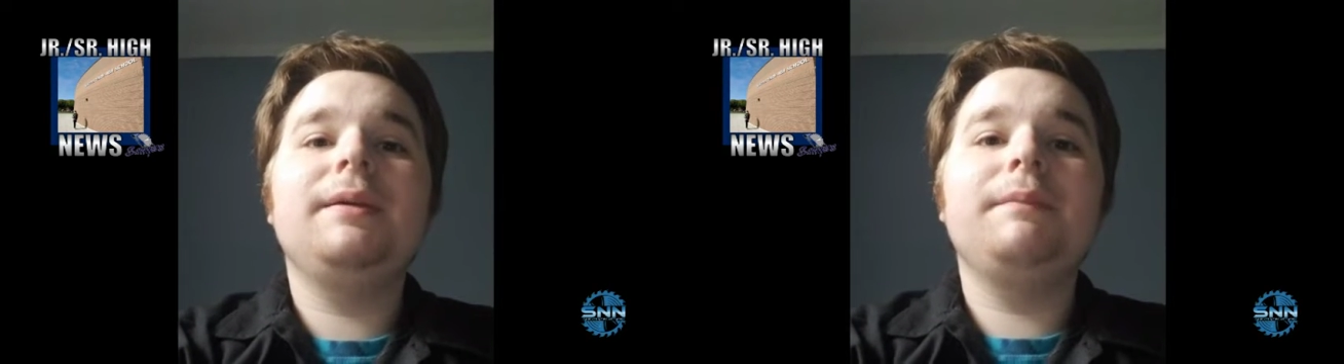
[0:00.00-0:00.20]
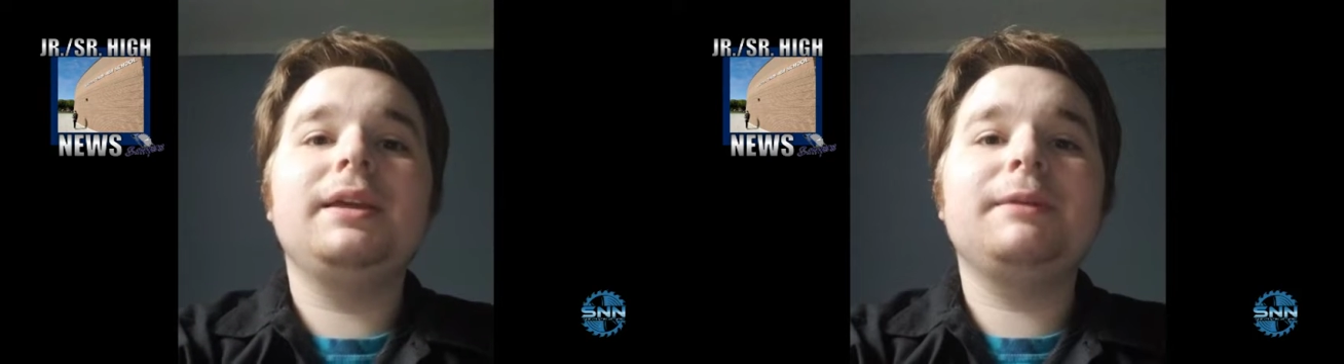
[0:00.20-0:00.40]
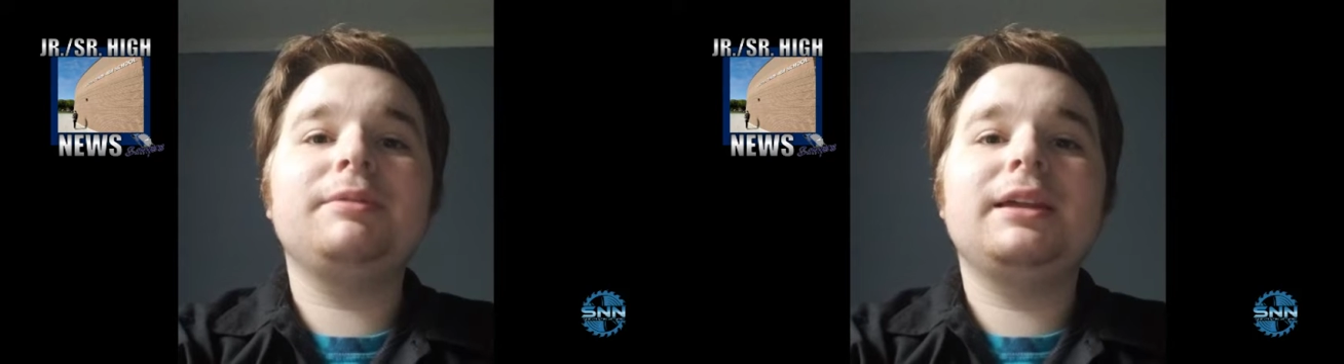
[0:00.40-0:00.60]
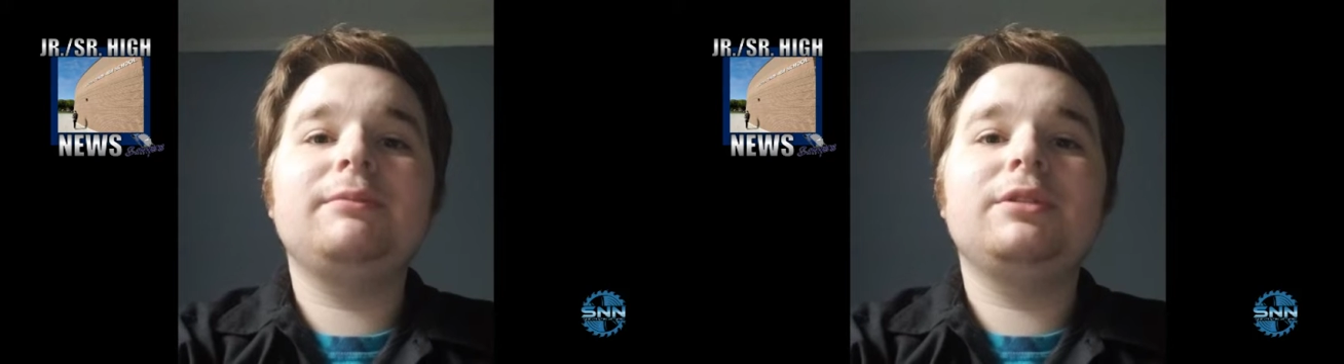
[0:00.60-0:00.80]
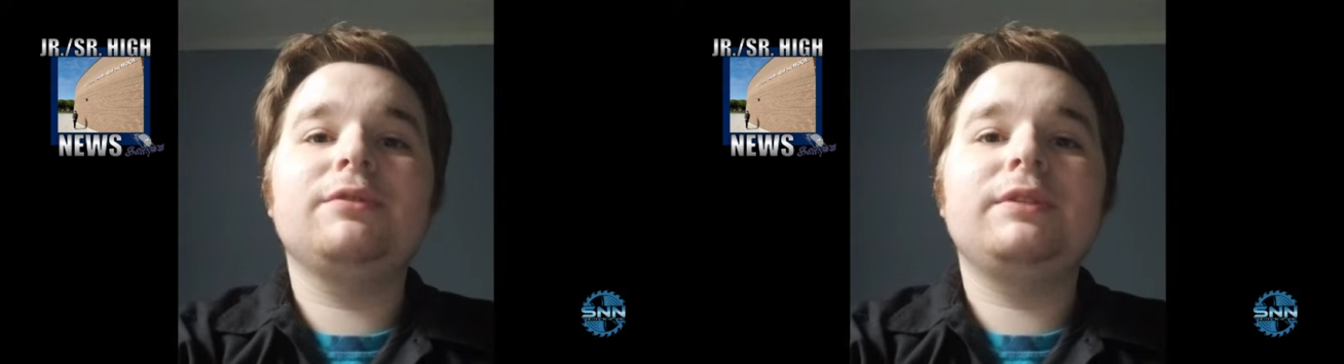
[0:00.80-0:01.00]
Make a plan
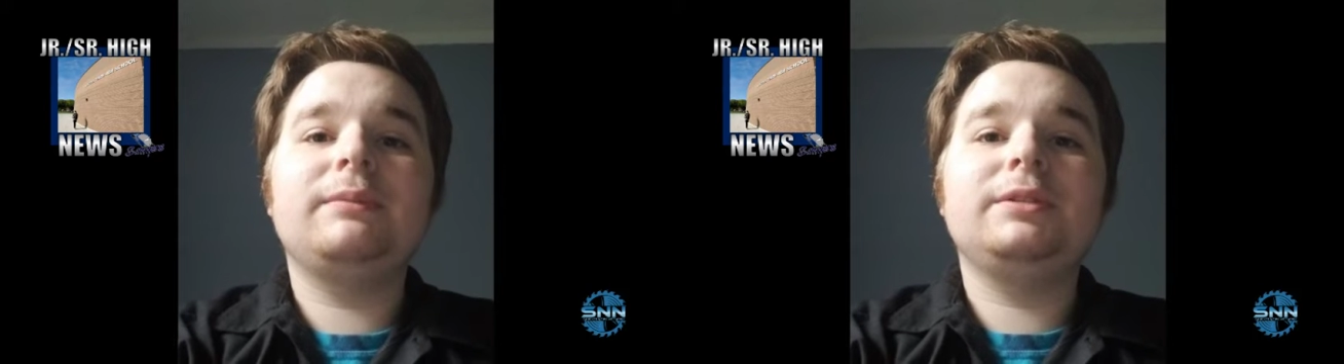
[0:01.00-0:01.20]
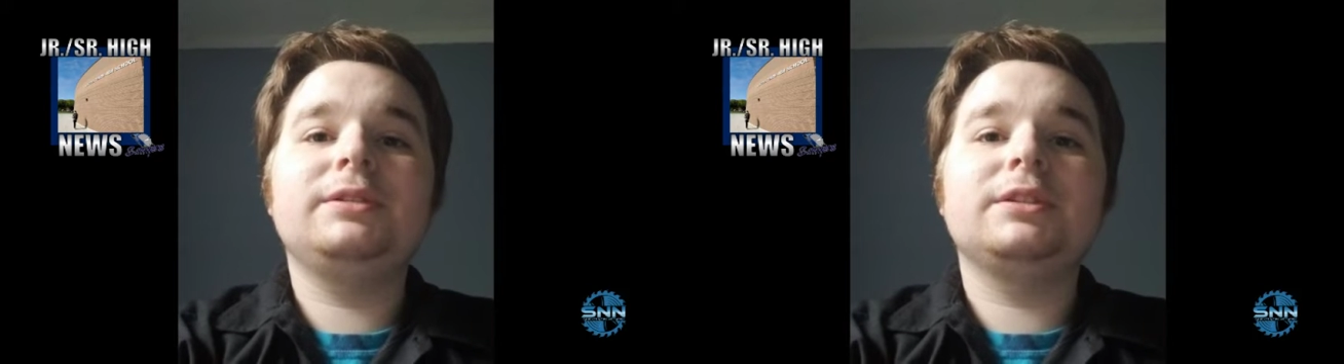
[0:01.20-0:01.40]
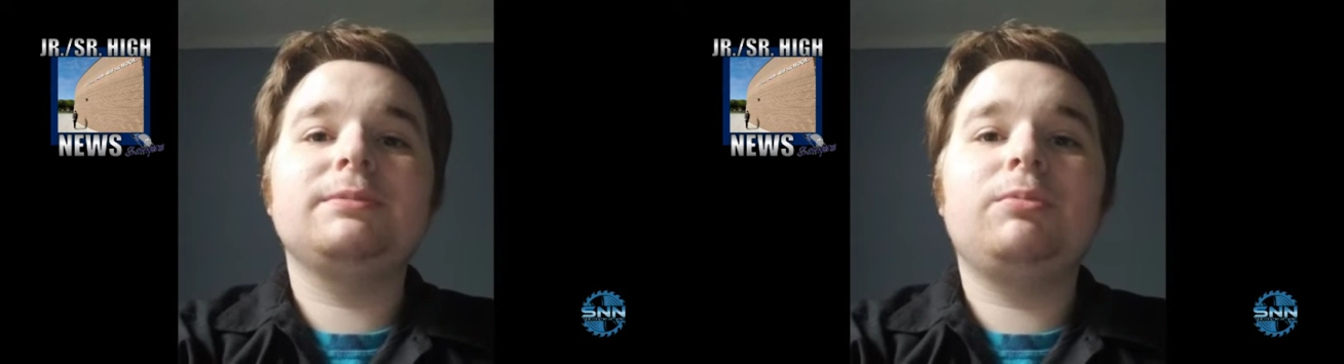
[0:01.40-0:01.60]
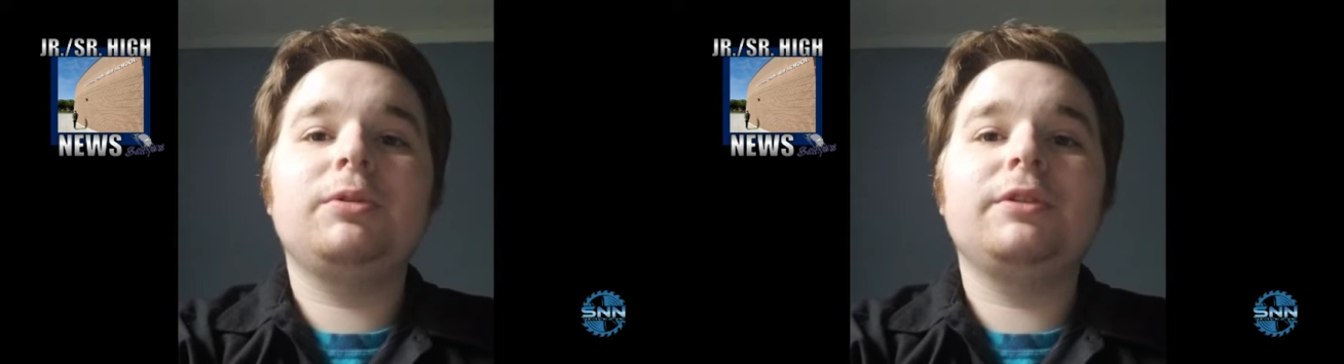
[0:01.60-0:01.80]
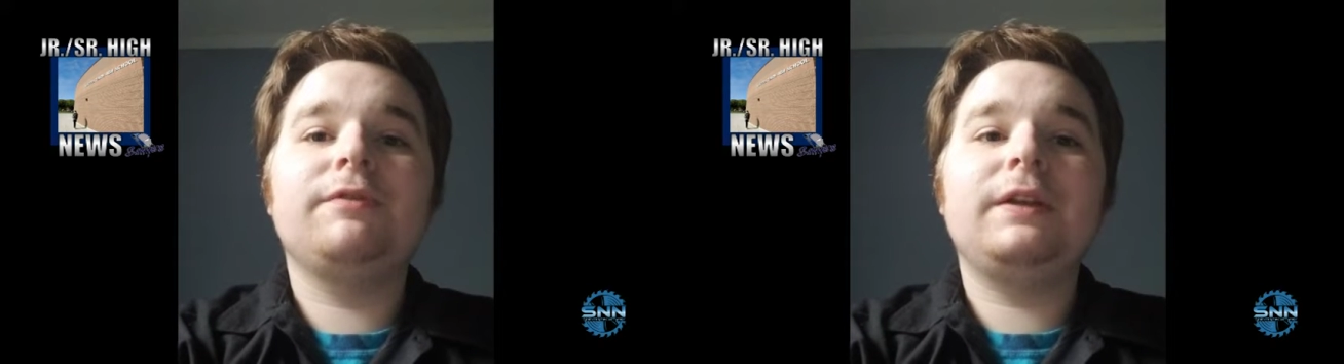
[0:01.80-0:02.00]
with your family to
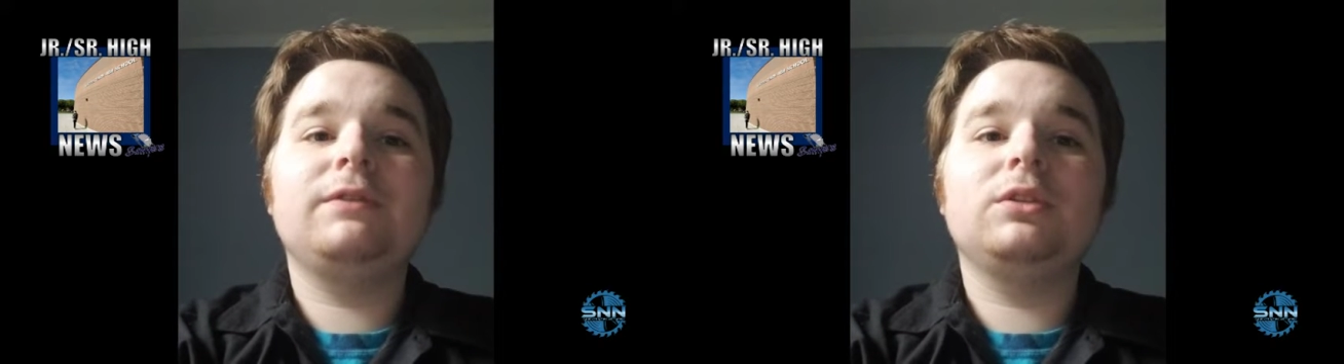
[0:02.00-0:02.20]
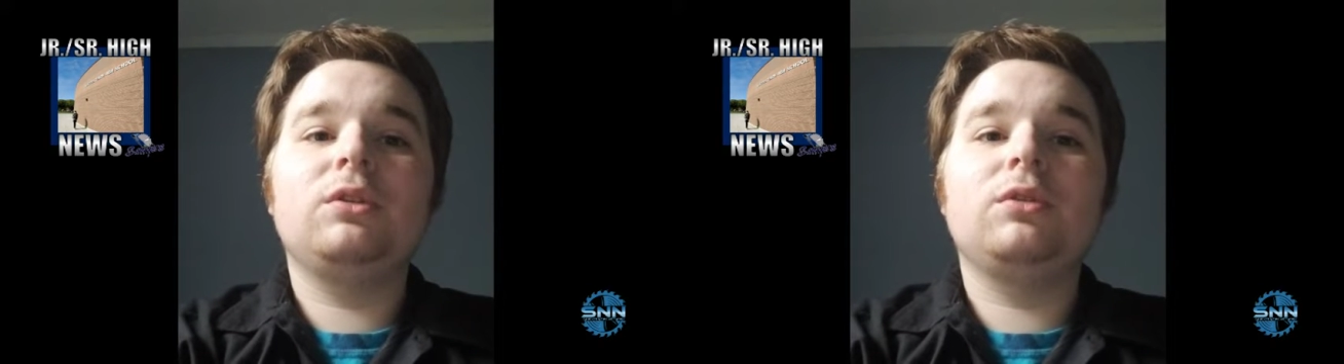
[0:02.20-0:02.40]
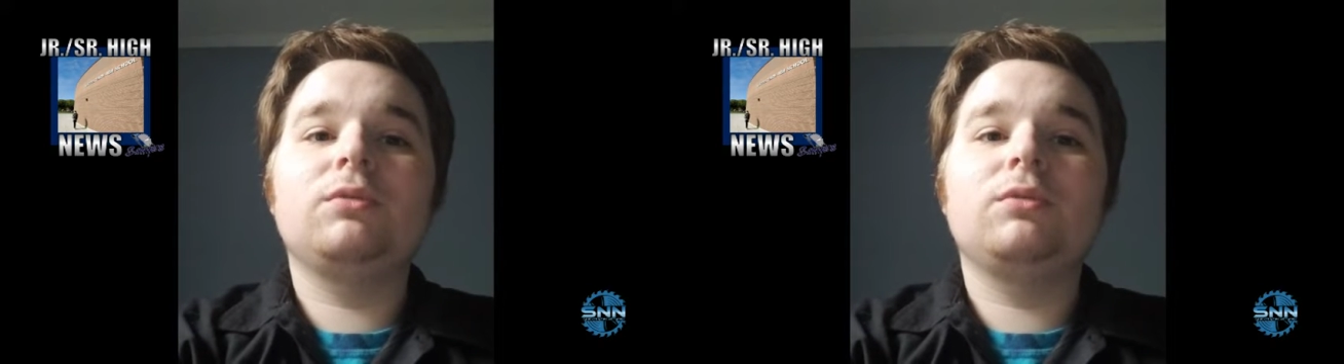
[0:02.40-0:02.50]
support your favorite local